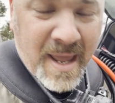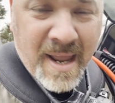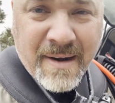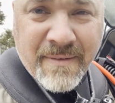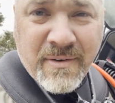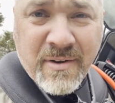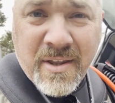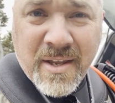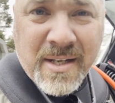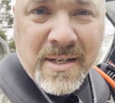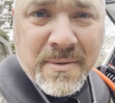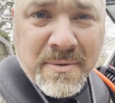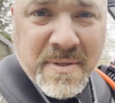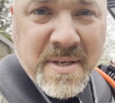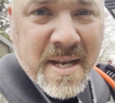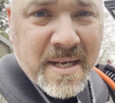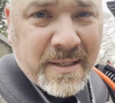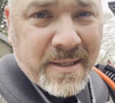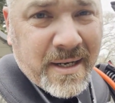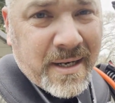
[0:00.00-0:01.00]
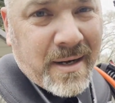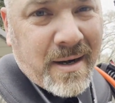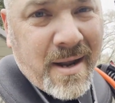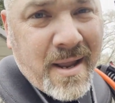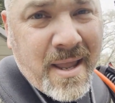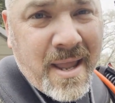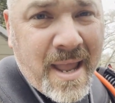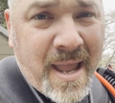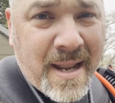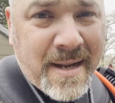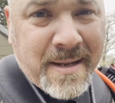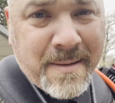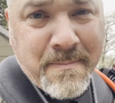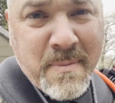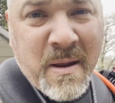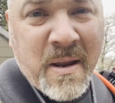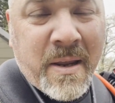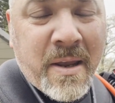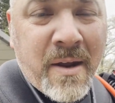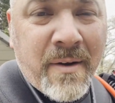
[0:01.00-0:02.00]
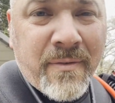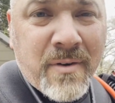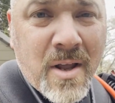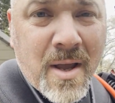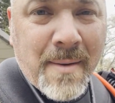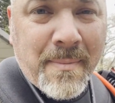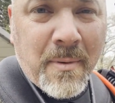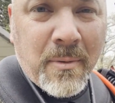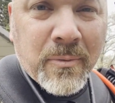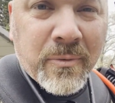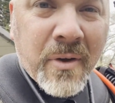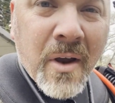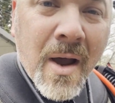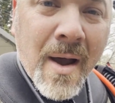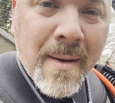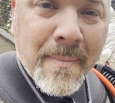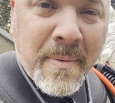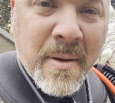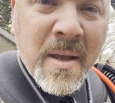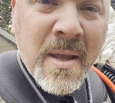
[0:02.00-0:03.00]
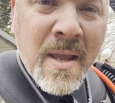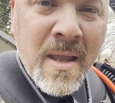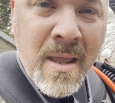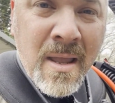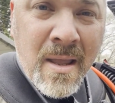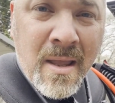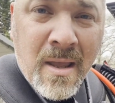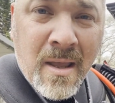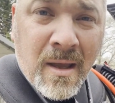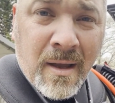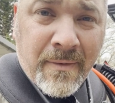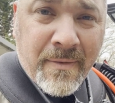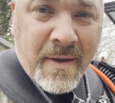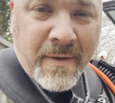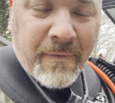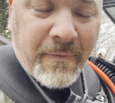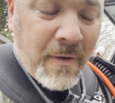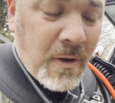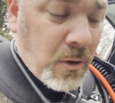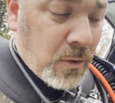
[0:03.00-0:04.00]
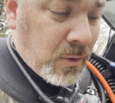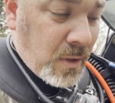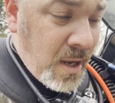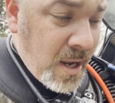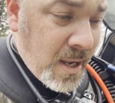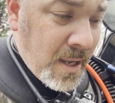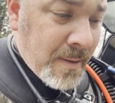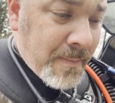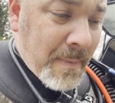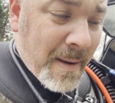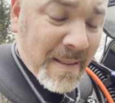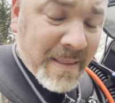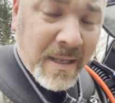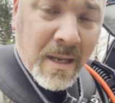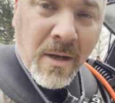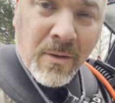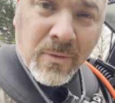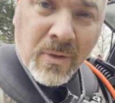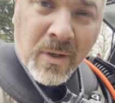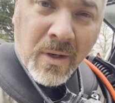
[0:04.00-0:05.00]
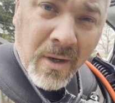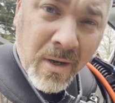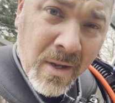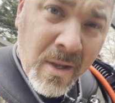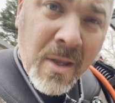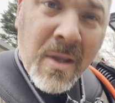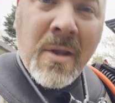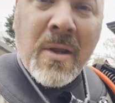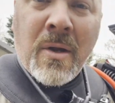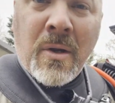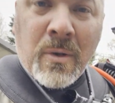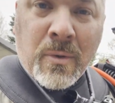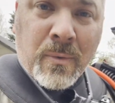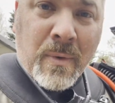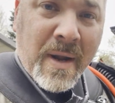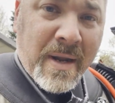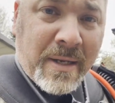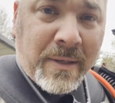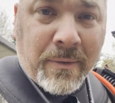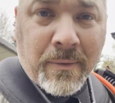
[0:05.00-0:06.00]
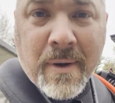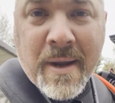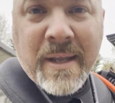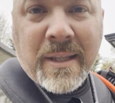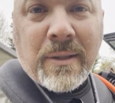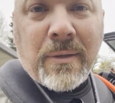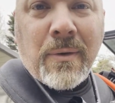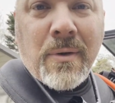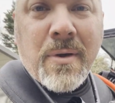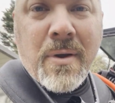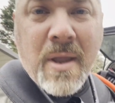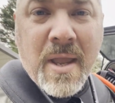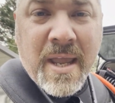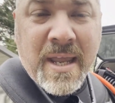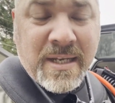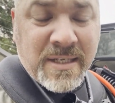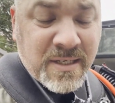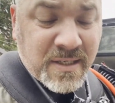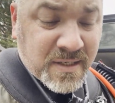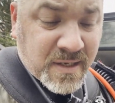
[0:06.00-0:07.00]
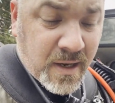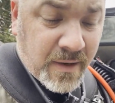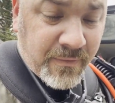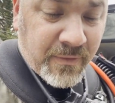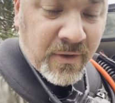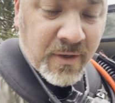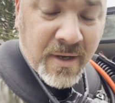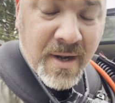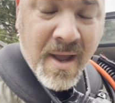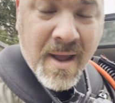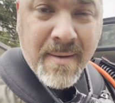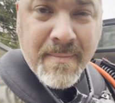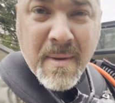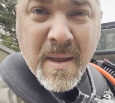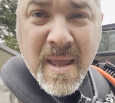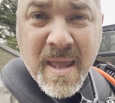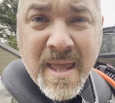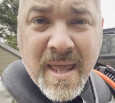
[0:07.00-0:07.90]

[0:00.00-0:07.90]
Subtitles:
Everything that was down there had been covered up on top of that phone by the owner, raking a rake through and just covering it up.